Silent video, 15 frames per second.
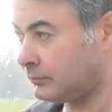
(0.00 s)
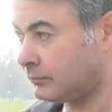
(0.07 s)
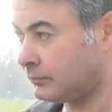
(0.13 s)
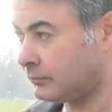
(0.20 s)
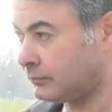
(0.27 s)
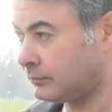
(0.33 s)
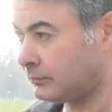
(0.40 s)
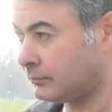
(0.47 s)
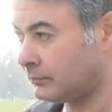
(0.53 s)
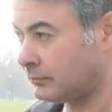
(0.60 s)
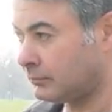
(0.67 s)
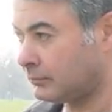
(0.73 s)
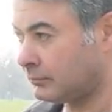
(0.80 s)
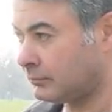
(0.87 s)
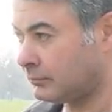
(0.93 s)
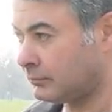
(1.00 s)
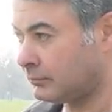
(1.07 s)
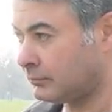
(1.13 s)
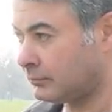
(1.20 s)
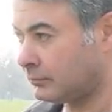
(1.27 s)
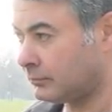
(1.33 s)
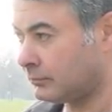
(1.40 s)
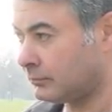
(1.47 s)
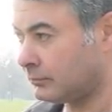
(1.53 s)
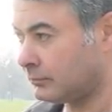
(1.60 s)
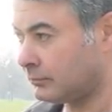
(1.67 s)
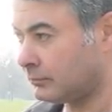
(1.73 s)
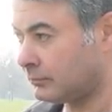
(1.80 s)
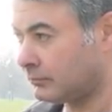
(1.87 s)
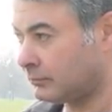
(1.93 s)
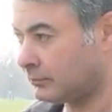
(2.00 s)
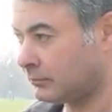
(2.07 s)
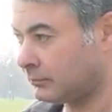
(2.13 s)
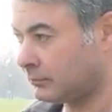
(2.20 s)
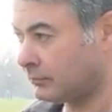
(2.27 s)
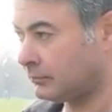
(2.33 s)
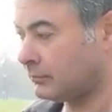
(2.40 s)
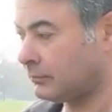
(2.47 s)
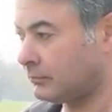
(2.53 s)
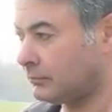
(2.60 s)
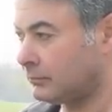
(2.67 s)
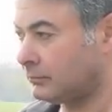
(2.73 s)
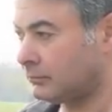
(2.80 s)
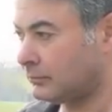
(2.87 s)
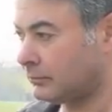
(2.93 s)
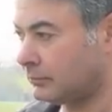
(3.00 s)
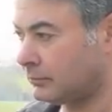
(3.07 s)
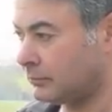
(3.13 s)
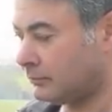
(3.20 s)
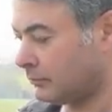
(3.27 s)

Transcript: (not speaking)